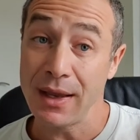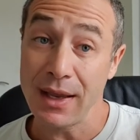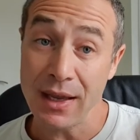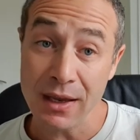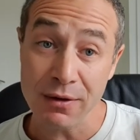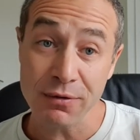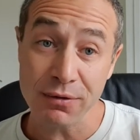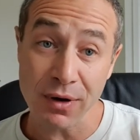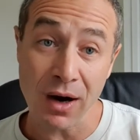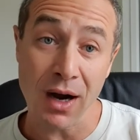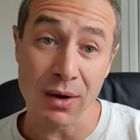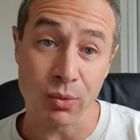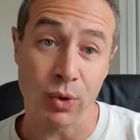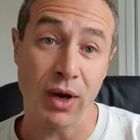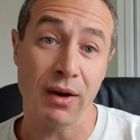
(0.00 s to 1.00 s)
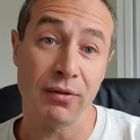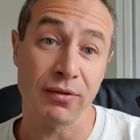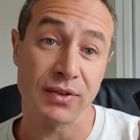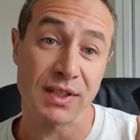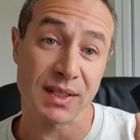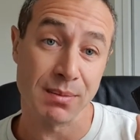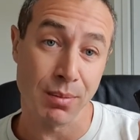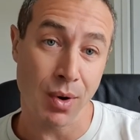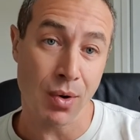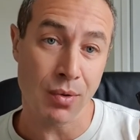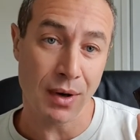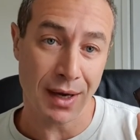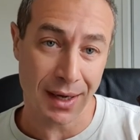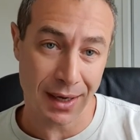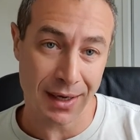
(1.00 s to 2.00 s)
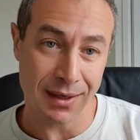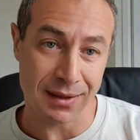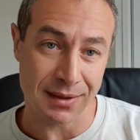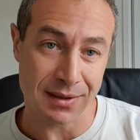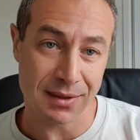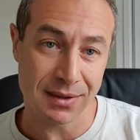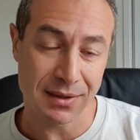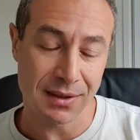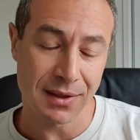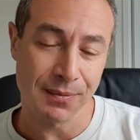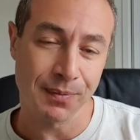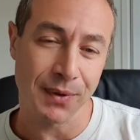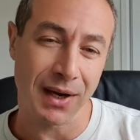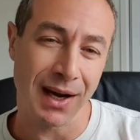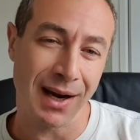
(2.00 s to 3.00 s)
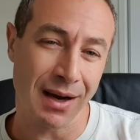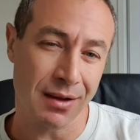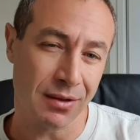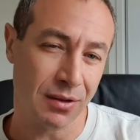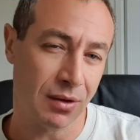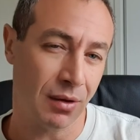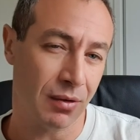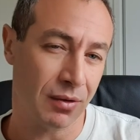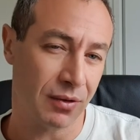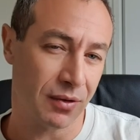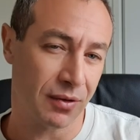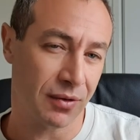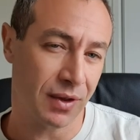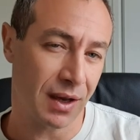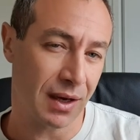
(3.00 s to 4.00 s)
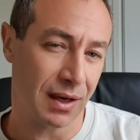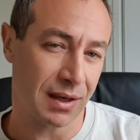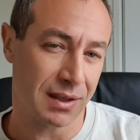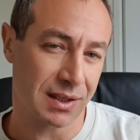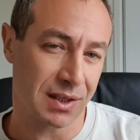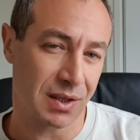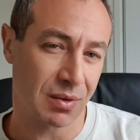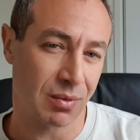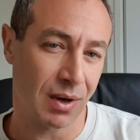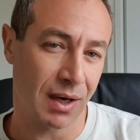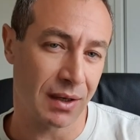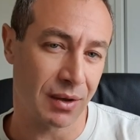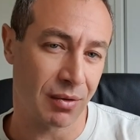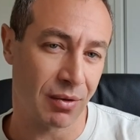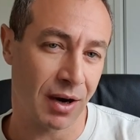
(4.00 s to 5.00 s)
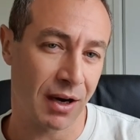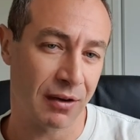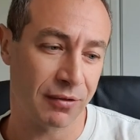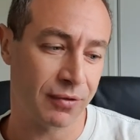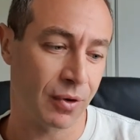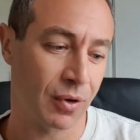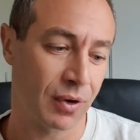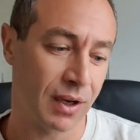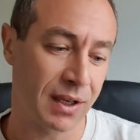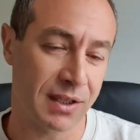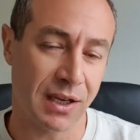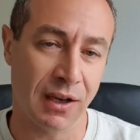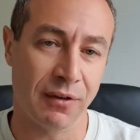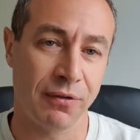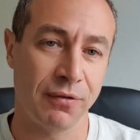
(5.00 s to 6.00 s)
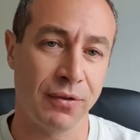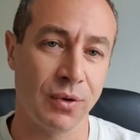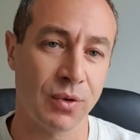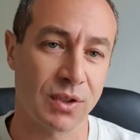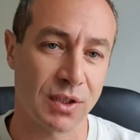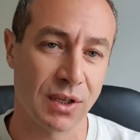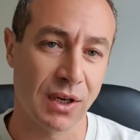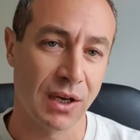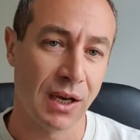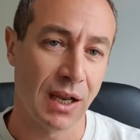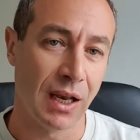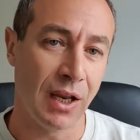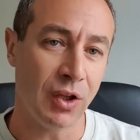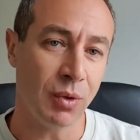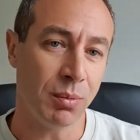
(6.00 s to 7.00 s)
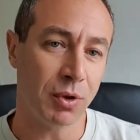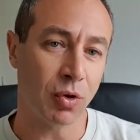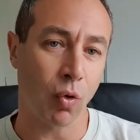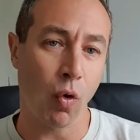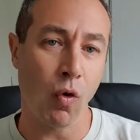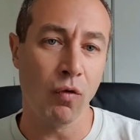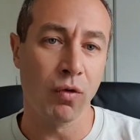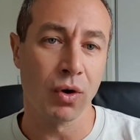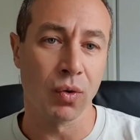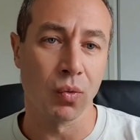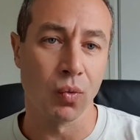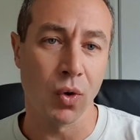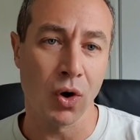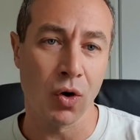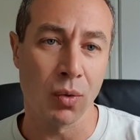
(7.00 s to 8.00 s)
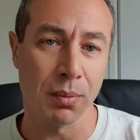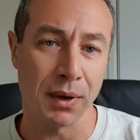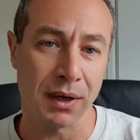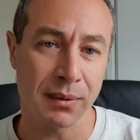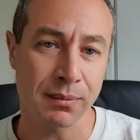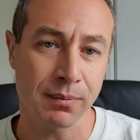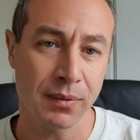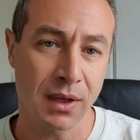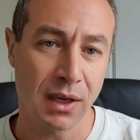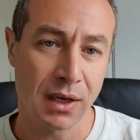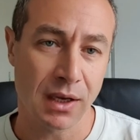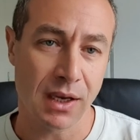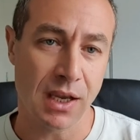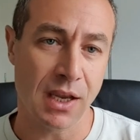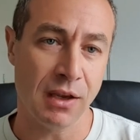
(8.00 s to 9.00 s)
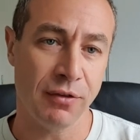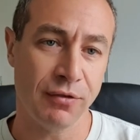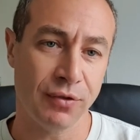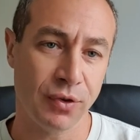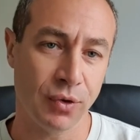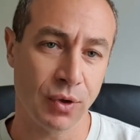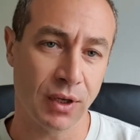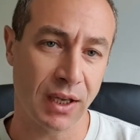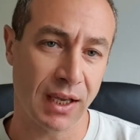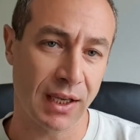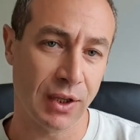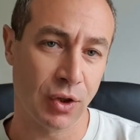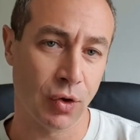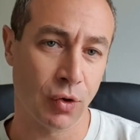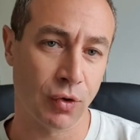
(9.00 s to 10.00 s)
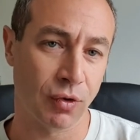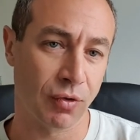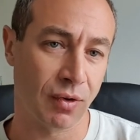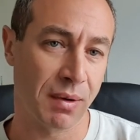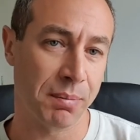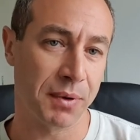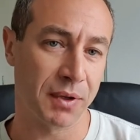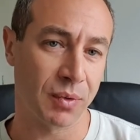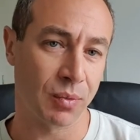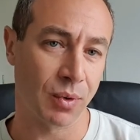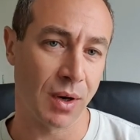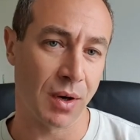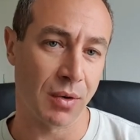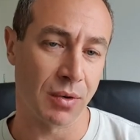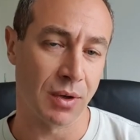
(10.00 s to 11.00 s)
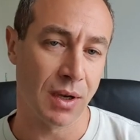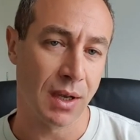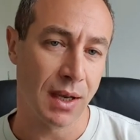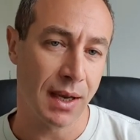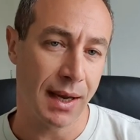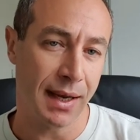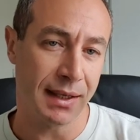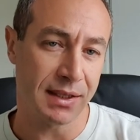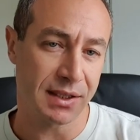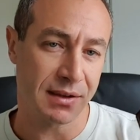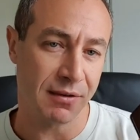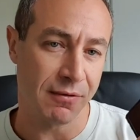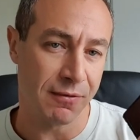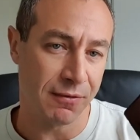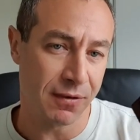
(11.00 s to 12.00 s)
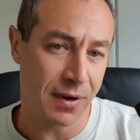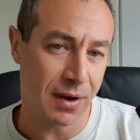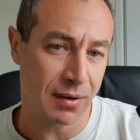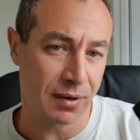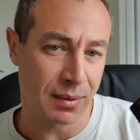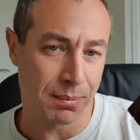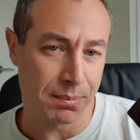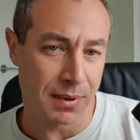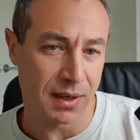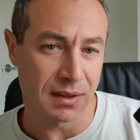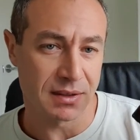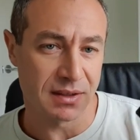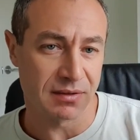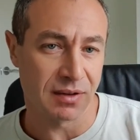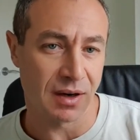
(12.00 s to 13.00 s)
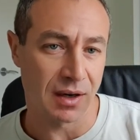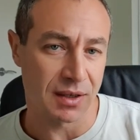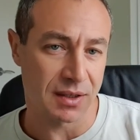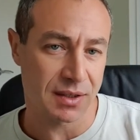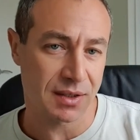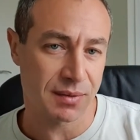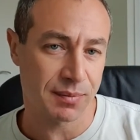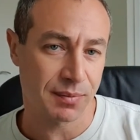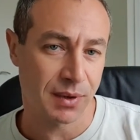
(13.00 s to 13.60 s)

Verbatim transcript: If I would have smaller hand, I don't think it's quite great phone. It feels a little bit overwhelming if you cannot grip it well. It's a very big device.